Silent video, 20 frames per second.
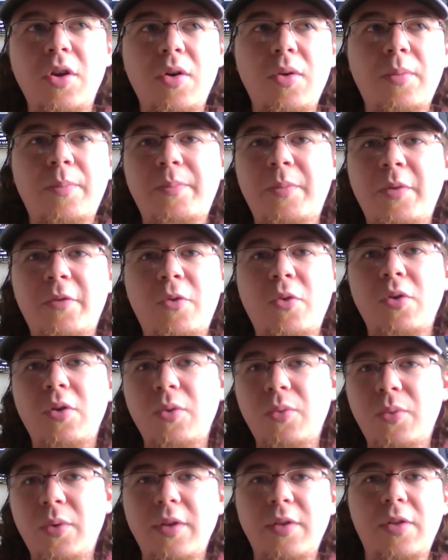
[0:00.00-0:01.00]
before
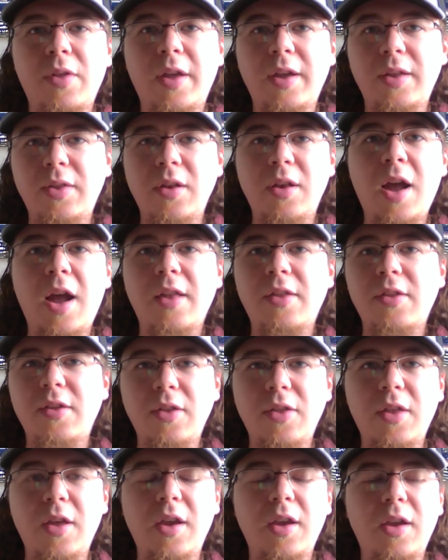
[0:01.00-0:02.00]
it was like the Nazi
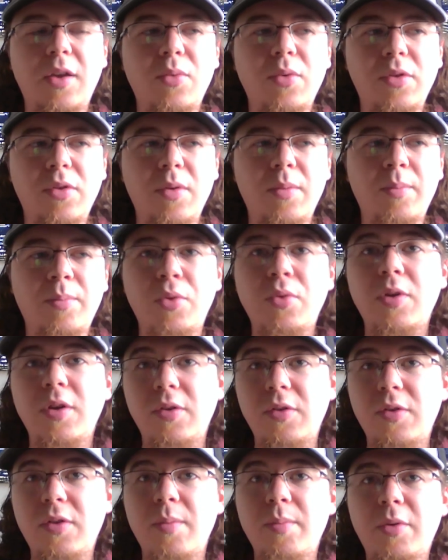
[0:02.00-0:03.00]
thing. It was a
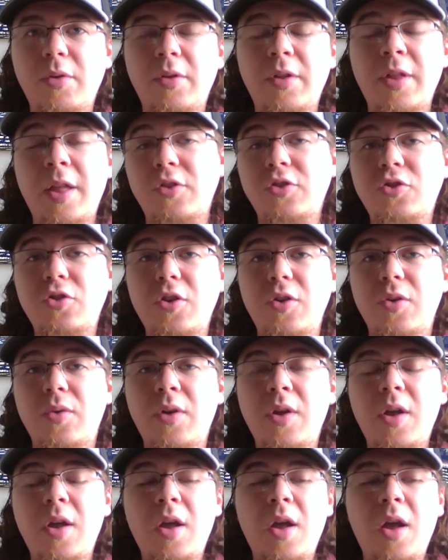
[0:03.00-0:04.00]
Buddhist symbol, and that's true.
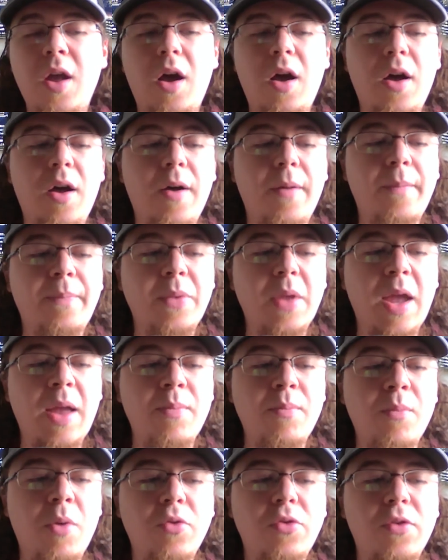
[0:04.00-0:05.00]

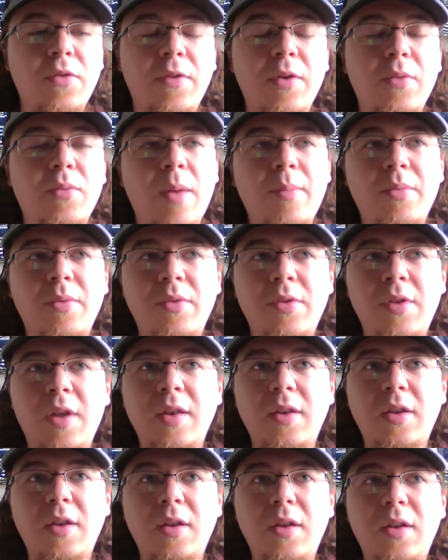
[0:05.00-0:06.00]
And most of it
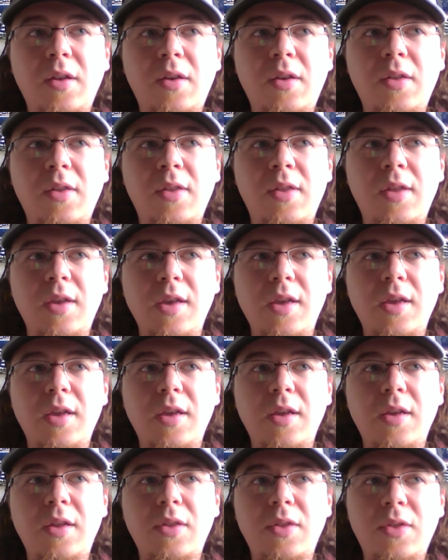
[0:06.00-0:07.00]
represented
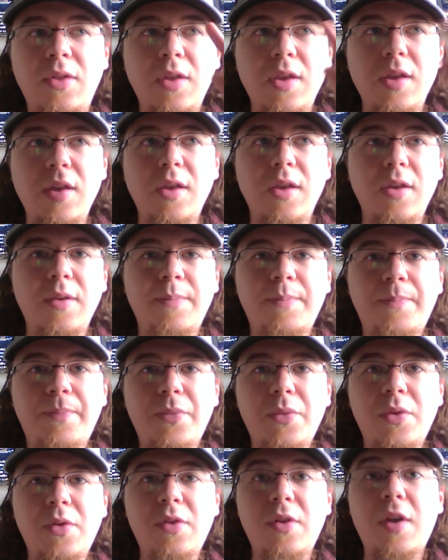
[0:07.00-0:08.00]
the
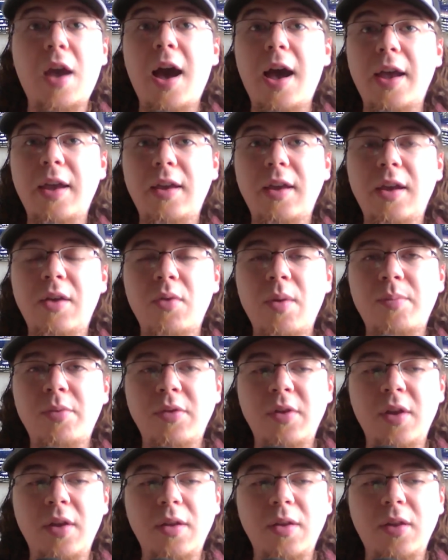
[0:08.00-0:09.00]
sky. It
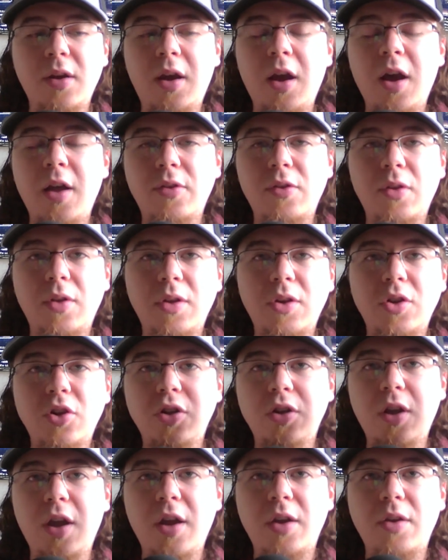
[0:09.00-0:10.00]
represented the
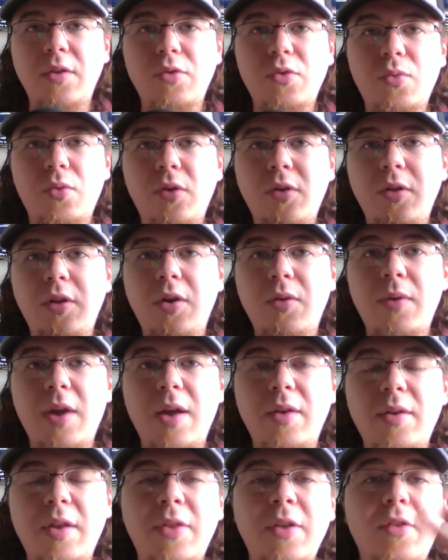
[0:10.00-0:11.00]
constellation kind of swirling
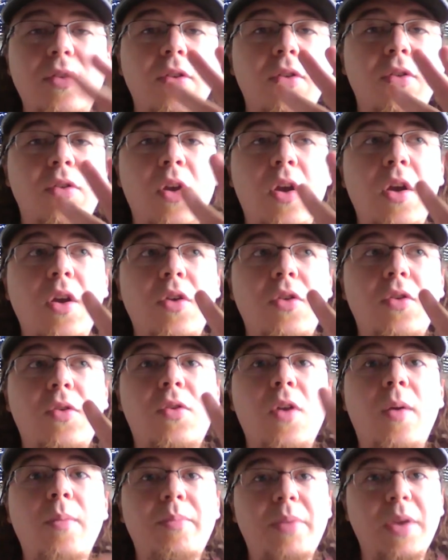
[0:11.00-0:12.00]
around. Now, this is,
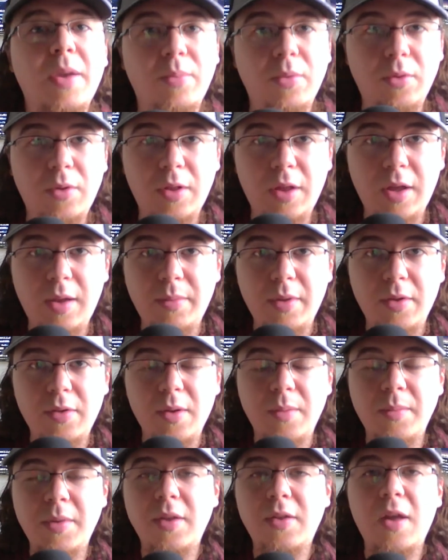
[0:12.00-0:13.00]
some people claim this.
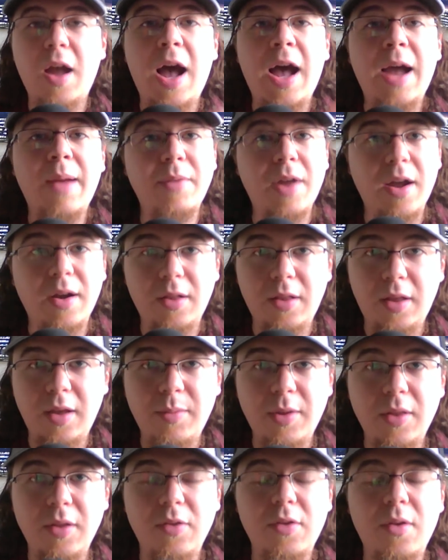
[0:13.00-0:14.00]
I'm not
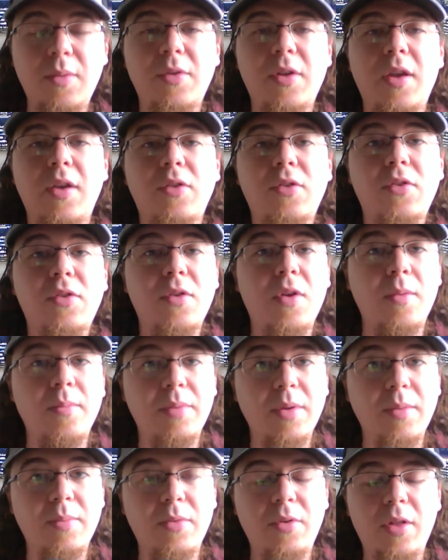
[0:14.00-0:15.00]
claiming this. I'm saying some
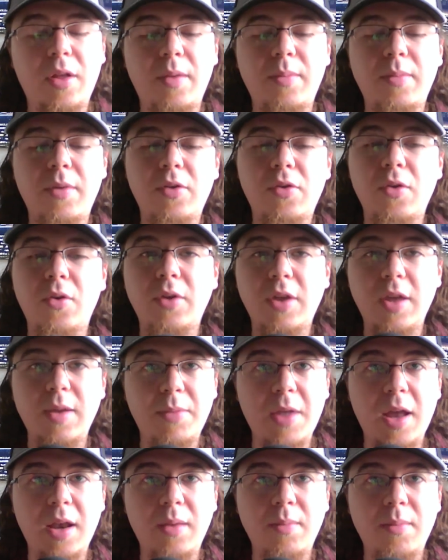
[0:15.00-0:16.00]
people claim this. So keep
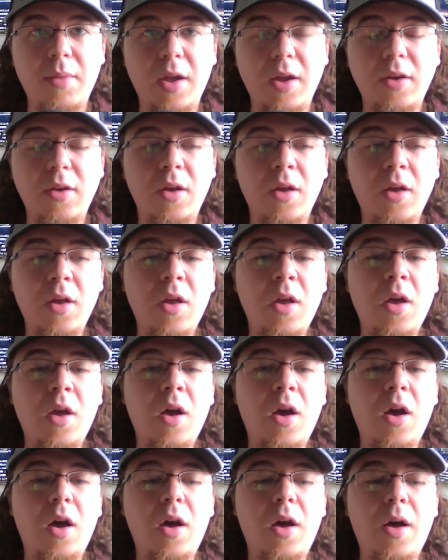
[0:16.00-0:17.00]
that in mind.
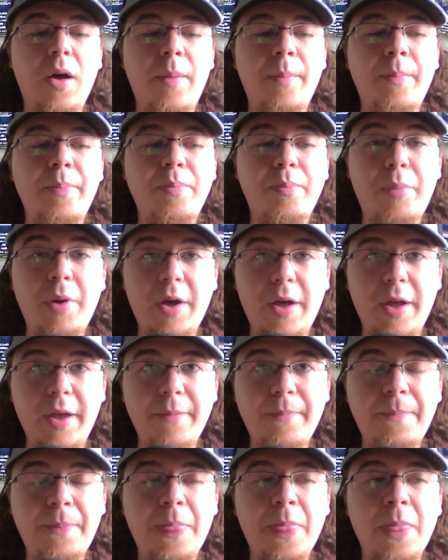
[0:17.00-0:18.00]

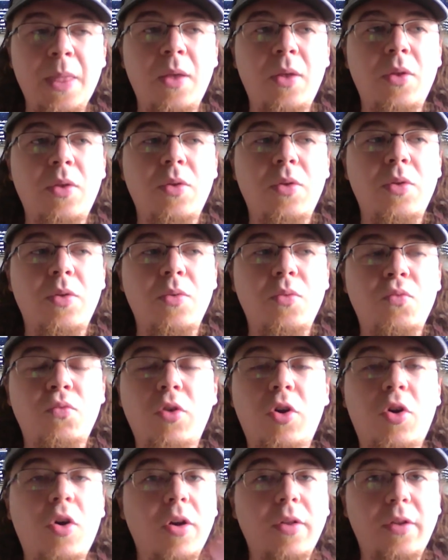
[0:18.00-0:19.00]
But
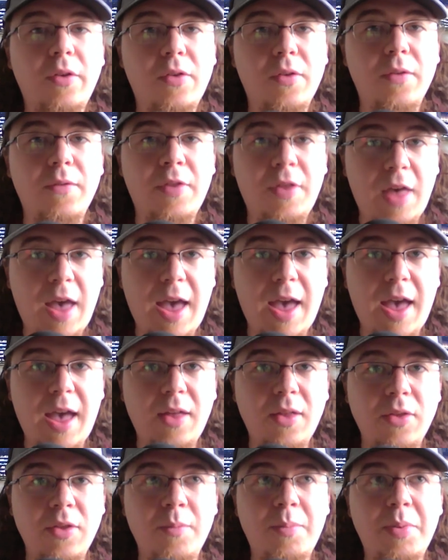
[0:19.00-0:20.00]
regardless of
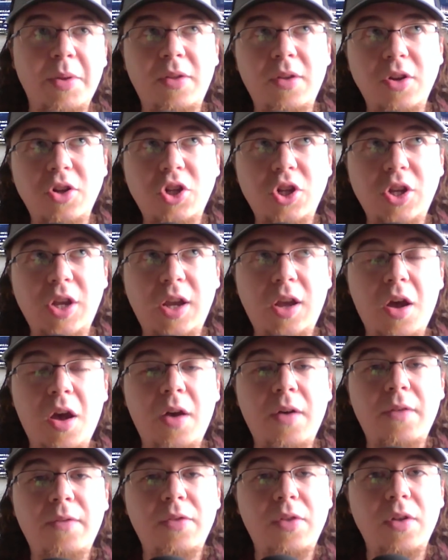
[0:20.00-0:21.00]
that, the positioning
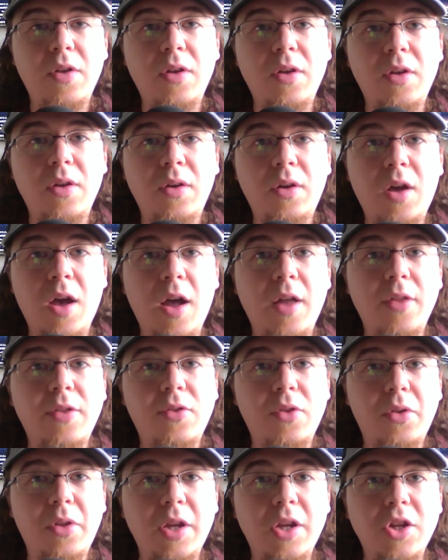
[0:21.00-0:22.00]
of the
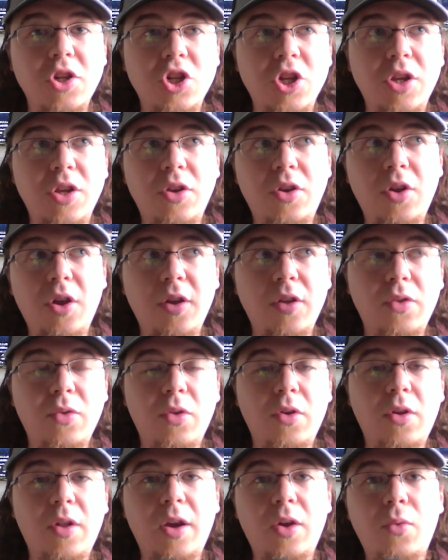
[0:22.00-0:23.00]
constellation does
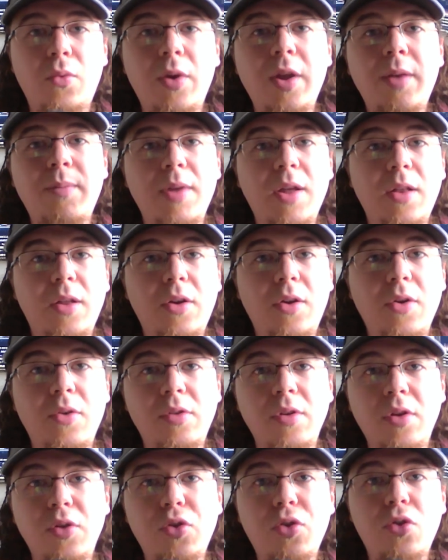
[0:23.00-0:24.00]
look like a windmill. It
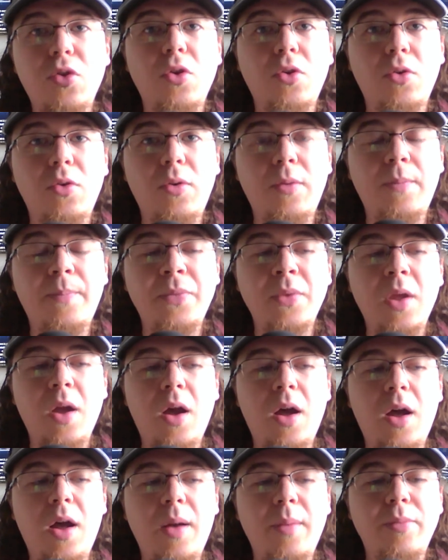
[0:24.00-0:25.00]
goes in a circle.
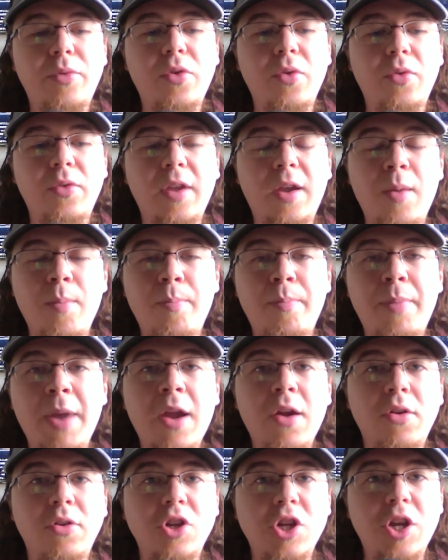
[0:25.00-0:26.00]
So it's like a
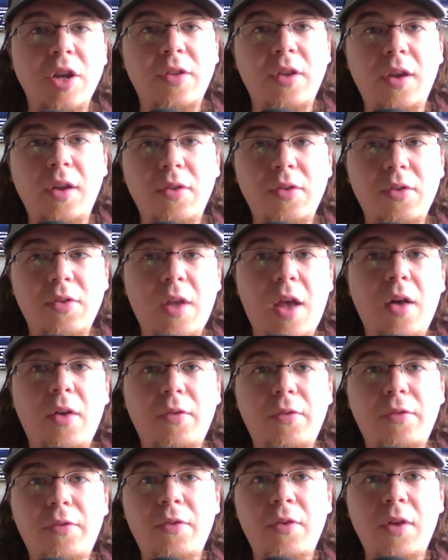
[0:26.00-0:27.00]
bear chasing
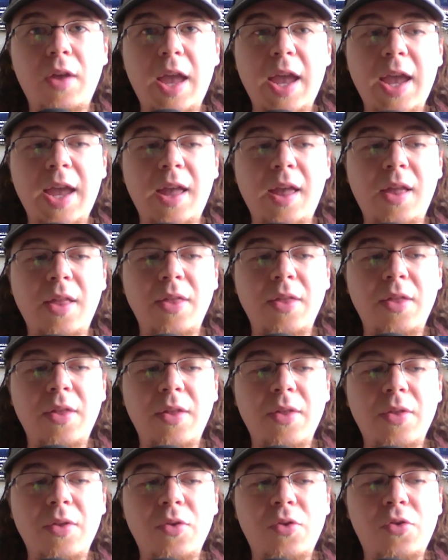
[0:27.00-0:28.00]
itself. And
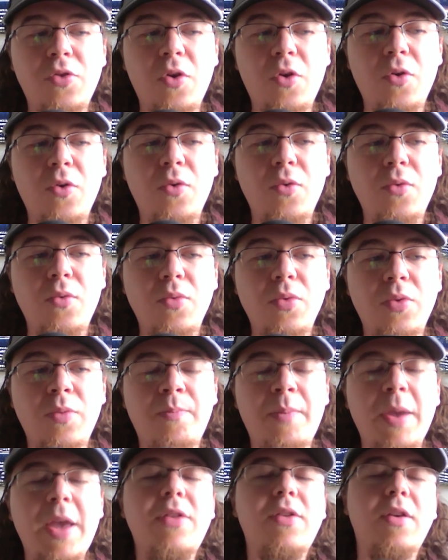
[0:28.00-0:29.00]
so
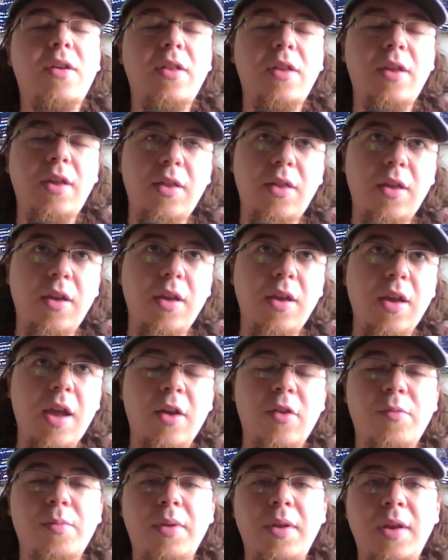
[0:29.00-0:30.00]
basically the
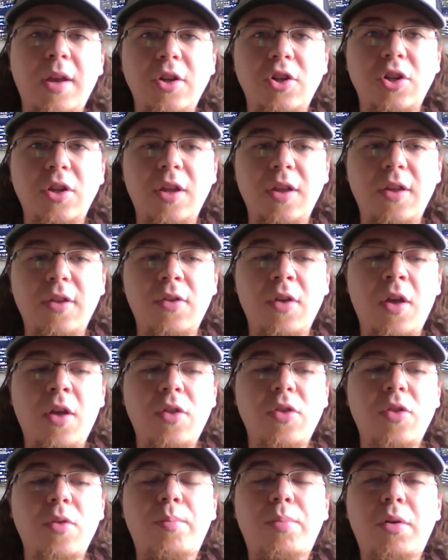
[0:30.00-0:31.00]
explanation is
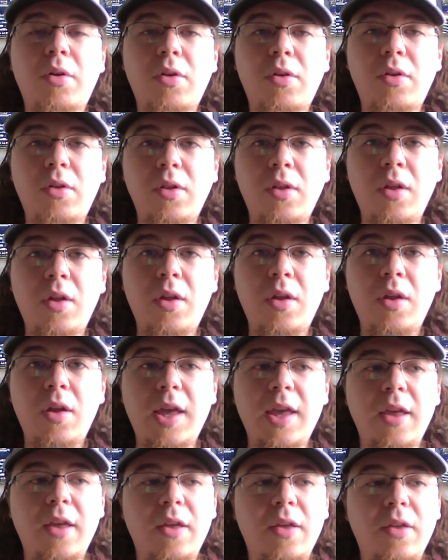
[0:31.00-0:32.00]
the bull
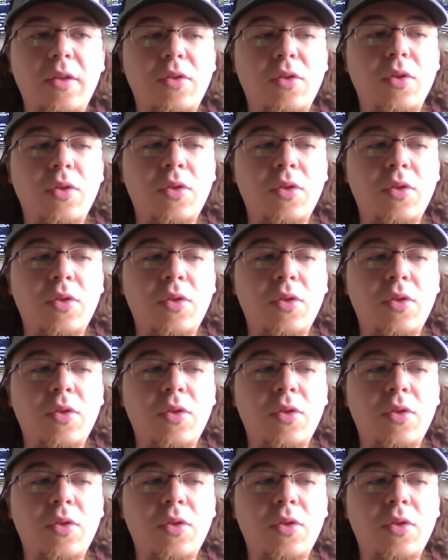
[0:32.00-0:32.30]
is